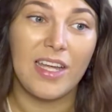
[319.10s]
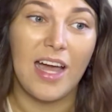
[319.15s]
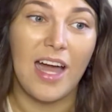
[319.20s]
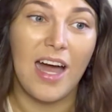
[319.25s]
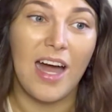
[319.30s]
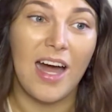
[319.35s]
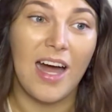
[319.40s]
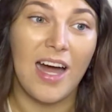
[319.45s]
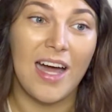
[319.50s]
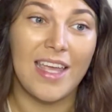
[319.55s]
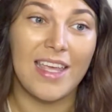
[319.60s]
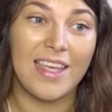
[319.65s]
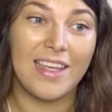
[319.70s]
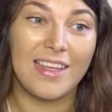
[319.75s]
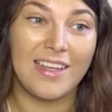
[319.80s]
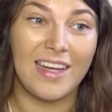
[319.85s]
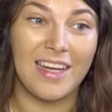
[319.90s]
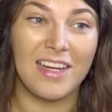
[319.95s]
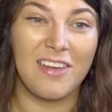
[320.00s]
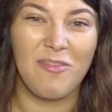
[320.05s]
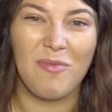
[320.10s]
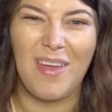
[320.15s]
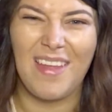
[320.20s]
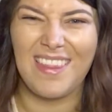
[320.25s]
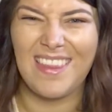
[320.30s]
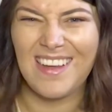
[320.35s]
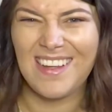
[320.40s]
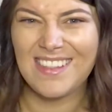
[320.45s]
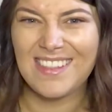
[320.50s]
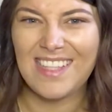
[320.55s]
I kind of made
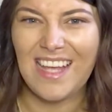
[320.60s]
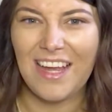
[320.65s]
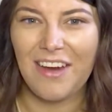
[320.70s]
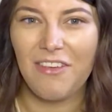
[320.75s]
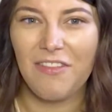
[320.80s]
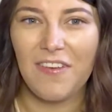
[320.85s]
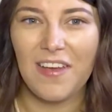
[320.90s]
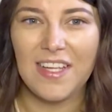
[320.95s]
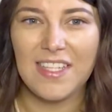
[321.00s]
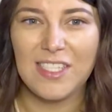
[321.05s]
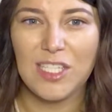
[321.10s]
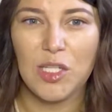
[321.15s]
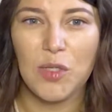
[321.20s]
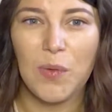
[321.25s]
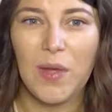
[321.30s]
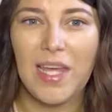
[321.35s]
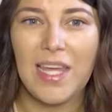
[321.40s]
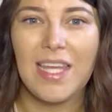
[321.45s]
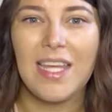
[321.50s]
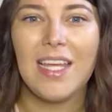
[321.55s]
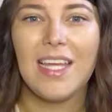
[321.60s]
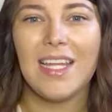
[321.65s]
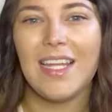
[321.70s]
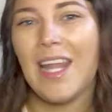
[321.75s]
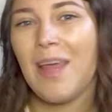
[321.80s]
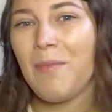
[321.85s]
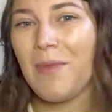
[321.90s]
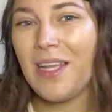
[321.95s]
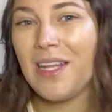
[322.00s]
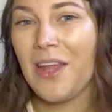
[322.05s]
that sacrifice in a way.
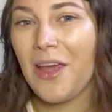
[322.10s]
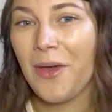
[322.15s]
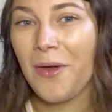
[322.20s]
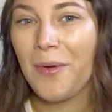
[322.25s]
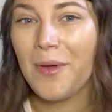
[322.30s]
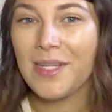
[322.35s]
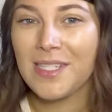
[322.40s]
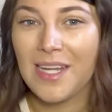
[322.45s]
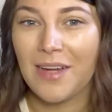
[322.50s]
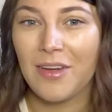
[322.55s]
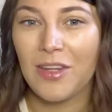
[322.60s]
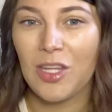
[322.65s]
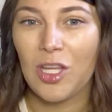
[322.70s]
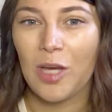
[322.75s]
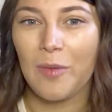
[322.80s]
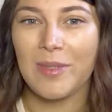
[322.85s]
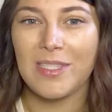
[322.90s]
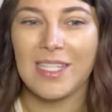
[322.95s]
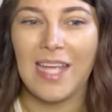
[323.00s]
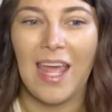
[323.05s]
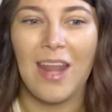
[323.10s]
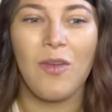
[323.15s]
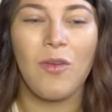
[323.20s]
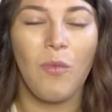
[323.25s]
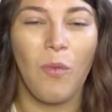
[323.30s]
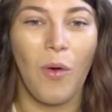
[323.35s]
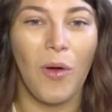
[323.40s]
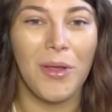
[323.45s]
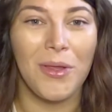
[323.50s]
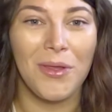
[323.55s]
Let me know down in the comments again
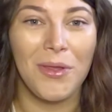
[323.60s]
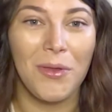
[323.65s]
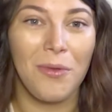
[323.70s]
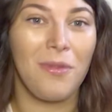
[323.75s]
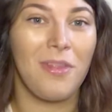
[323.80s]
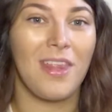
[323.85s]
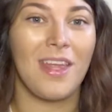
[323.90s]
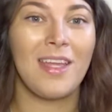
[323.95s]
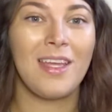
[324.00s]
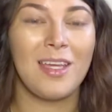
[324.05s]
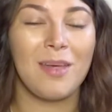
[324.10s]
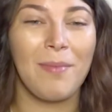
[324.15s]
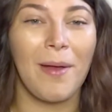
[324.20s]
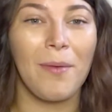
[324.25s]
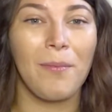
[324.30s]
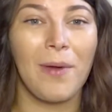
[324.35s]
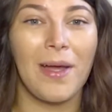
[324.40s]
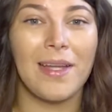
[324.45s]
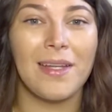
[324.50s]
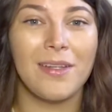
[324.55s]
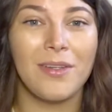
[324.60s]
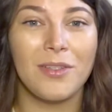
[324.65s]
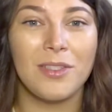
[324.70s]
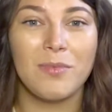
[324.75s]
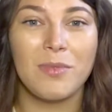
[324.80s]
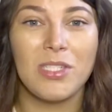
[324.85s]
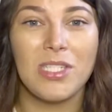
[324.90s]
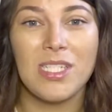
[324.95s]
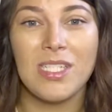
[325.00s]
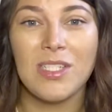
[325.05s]
what you think about white noise
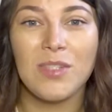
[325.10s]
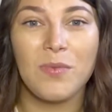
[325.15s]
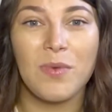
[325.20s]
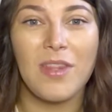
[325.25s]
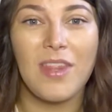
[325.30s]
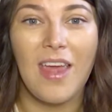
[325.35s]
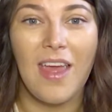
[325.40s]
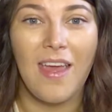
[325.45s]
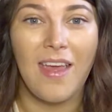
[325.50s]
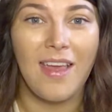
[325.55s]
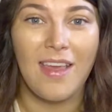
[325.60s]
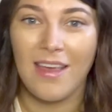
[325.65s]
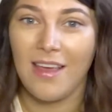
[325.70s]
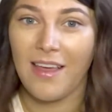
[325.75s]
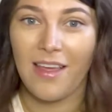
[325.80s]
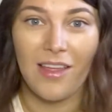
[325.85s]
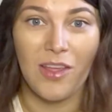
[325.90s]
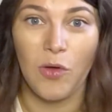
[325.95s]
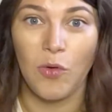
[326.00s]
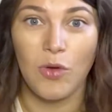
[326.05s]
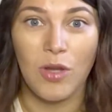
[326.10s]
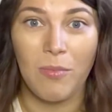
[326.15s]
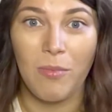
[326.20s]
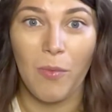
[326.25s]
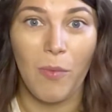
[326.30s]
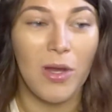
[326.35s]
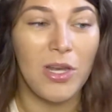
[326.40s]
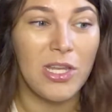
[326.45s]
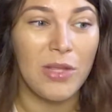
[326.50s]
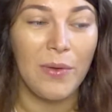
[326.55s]
machines. Were they your number
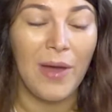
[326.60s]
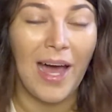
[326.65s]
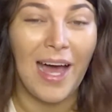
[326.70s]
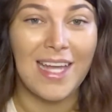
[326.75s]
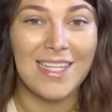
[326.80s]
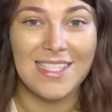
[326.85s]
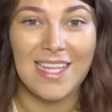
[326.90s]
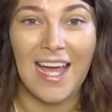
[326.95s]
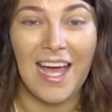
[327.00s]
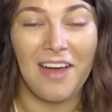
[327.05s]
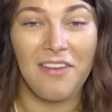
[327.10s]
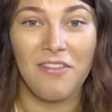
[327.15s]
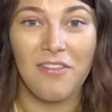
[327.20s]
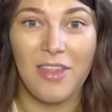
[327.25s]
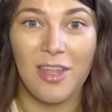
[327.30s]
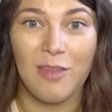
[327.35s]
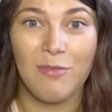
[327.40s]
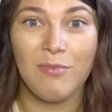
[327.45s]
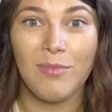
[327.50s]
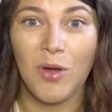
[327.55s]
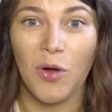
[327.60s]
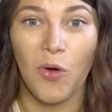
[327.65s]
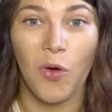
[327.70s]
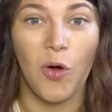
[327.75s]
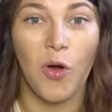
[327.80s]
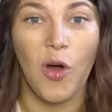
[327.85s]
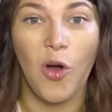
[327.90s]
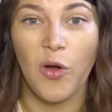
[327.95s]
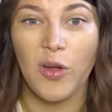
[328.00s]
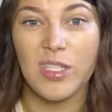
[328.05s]
one, you had to have them,
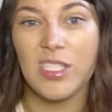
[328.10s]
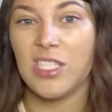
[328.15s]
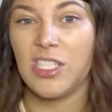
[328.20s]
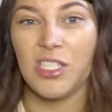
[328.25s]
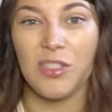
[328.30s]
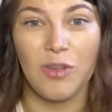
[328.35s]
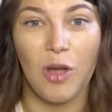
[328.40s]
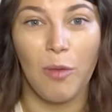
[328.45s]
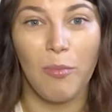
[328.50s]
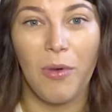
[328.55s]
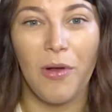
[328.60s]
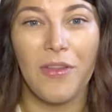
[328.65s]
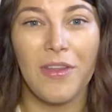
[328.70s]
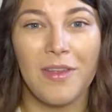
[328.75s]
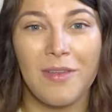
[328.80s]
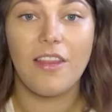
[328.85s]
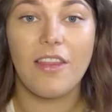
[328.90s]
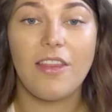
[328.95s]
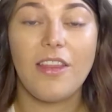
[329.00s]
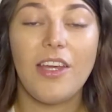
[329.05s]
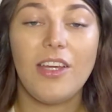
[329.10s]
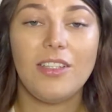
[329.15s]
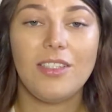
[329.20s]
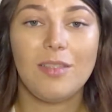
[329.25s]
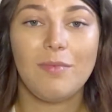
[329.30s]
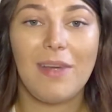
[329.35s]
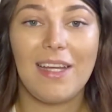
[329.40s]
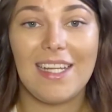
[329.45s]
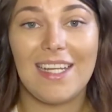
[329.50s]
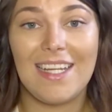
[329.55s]
or did you not bother? Third
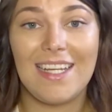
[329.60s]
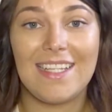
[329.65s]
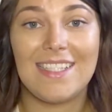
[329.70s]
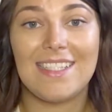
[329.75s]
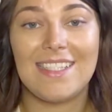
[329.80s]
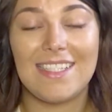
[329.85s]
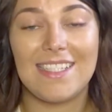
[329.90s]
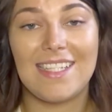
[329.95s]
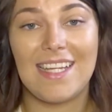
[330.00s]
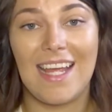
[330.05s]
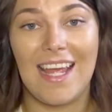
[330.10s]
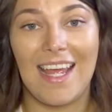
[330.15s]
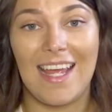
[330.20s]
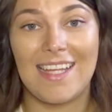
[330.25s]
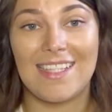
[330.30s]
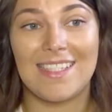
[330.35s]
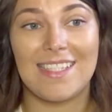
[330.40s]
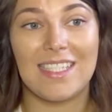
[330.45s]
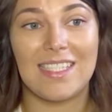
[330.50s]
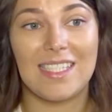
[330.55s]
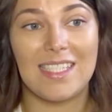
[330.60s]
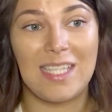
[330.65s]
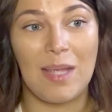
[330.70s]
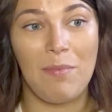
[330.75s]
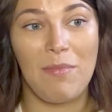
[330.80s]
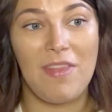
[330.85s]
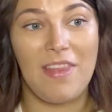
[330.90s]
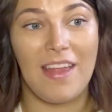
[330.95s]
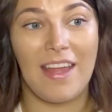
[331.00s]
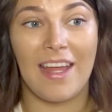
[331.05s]
on my list is
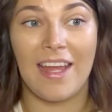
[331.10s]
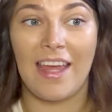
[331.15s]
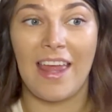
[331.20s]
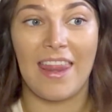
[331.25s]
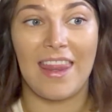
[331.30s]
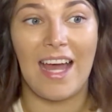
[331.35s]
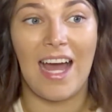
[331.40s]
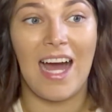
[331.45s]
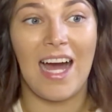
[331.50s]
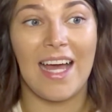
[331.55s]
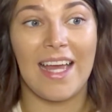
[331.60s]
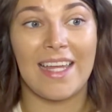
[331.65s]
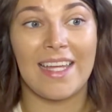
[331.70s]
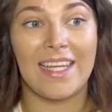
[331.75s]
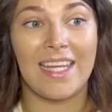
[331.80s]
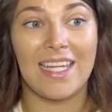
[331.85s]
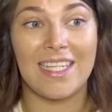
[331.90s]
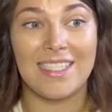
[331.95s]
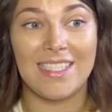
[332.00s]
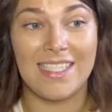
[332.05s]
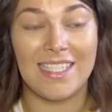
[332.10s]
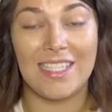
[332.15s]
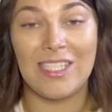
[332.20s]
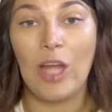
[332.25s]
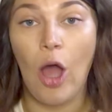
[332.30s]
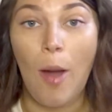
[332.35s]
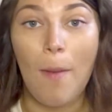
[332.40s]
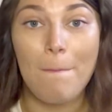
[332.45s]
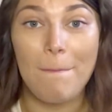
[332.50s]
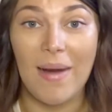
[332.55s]
something that I did
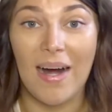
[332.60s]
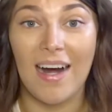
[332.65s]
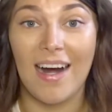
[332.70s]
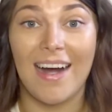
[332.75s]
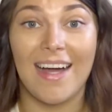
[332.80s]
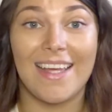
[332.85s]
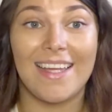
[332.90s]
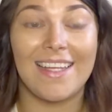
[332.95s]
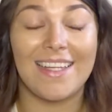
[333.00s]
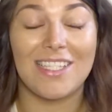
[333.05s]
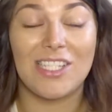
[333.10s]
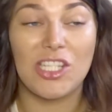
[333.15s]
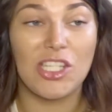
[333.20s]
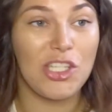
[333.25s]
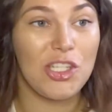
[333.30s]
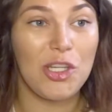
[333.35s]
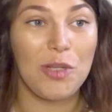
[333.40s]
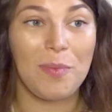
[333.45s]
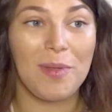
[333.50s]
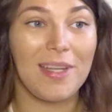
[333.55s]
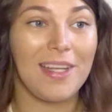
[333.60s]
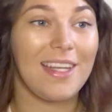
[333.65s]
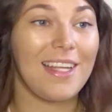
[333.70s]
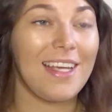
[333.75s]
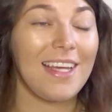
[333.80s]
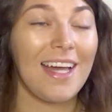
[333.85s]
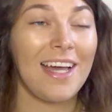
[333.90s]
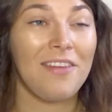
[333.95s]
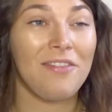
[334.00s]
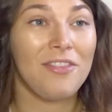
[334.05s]
not buy
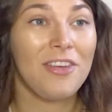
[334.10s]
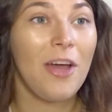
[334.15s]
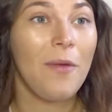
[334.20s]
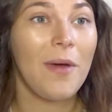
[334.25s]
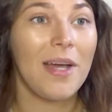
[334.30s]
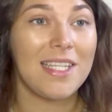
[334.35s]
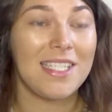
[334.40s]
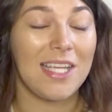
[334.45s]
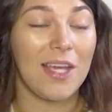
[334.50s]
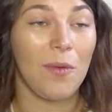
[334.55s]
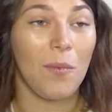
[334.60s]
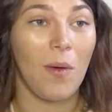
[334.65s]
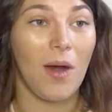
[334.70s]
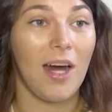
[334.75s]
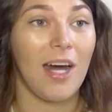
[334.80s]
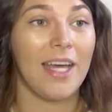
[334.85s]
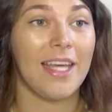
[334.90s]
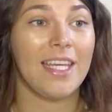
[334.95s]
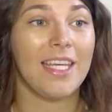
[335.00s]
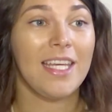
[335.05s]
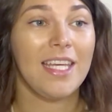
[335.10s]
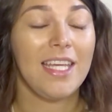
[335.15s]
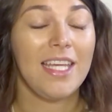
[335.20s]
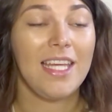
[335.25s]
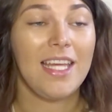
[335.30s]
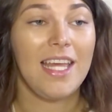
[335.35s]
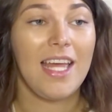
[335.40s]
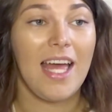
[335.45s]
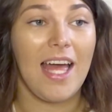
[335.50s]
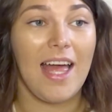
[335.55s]
stupidly. I have no idea why.
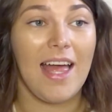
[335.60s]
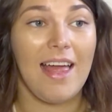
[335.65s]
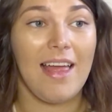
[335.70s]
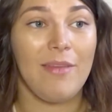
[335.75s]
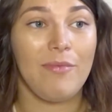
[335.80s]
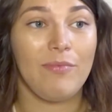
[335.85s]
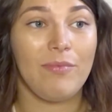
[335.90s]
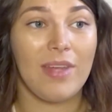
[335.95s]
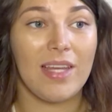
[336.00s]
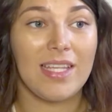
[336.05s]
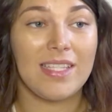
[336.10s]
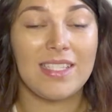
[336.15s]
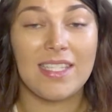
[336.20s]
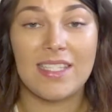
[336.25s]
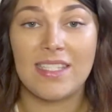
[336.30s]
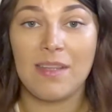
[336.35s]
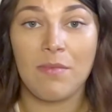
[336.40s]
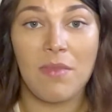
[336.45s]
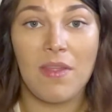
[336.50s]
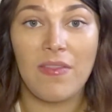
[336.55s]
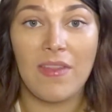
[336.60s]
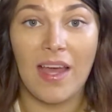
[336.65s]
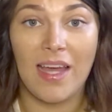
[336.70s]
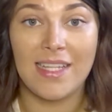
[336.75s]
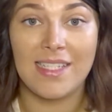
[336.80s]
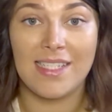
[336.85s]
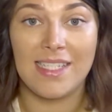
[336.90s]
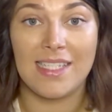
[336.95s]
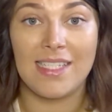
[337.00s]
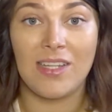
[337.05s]
It's just something that I
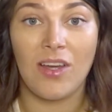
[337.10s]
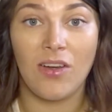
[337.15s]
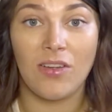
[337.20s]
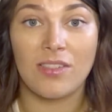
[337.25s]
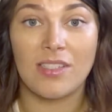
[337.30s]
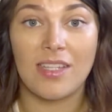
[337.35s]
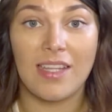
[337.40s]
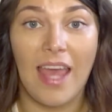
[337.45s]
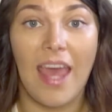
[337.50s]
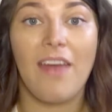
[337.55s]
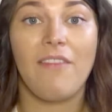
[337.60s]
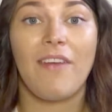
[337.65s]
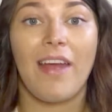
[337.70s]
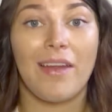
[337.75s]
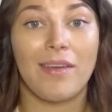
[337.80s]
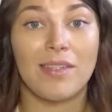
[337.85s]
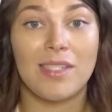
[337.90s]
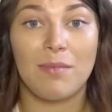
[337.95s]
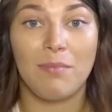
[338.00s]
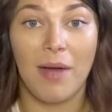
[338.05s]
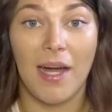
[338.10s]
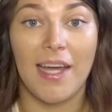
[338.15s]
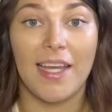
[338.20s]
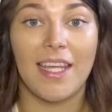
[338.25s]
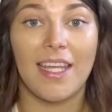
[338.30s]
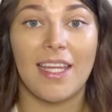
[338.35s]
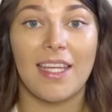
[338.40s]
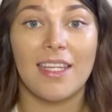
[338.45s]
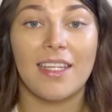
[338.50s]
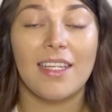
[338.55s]
did not get around to
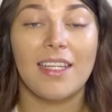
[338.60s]
buying.